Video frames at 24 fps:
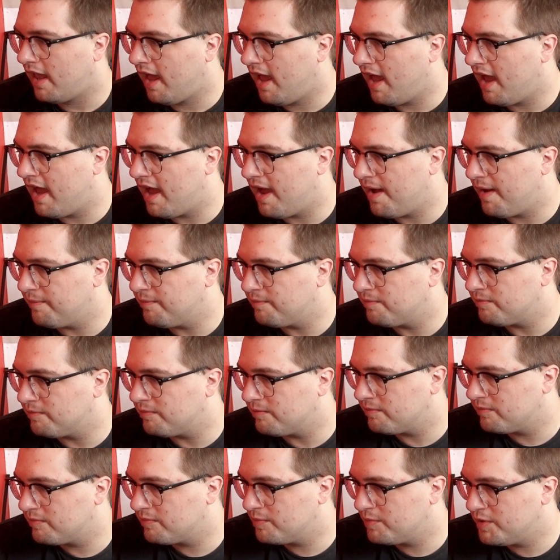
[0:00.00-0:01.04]
you
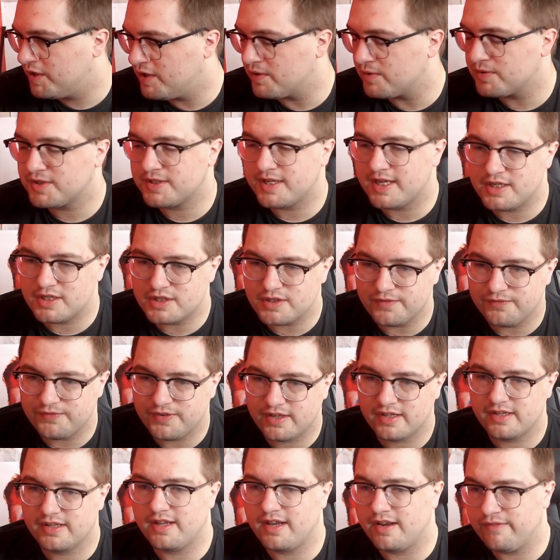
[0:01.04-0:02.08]
know, say
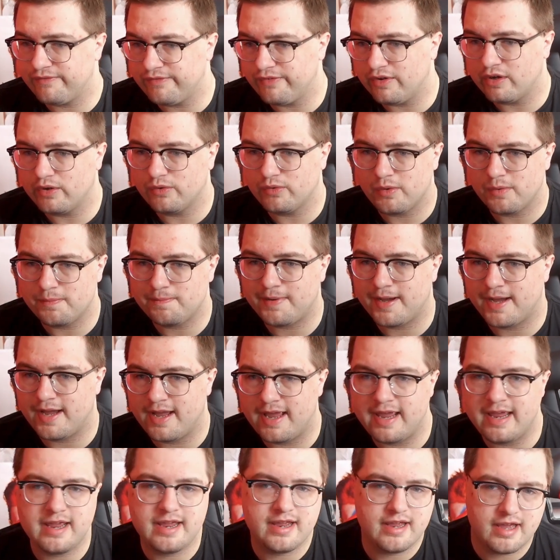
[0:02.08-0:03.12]
something and then follow up
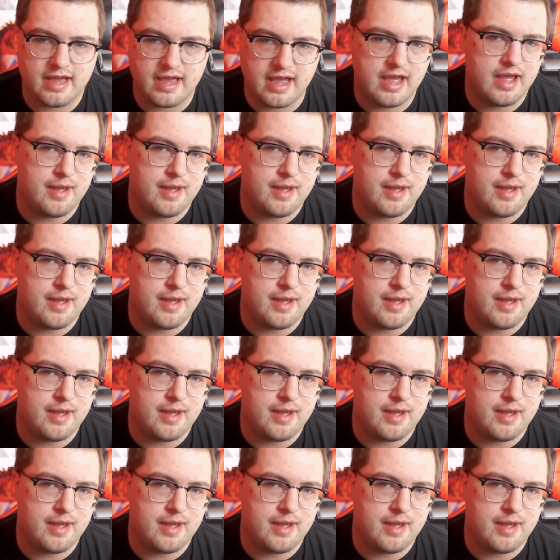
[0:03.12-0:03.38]
by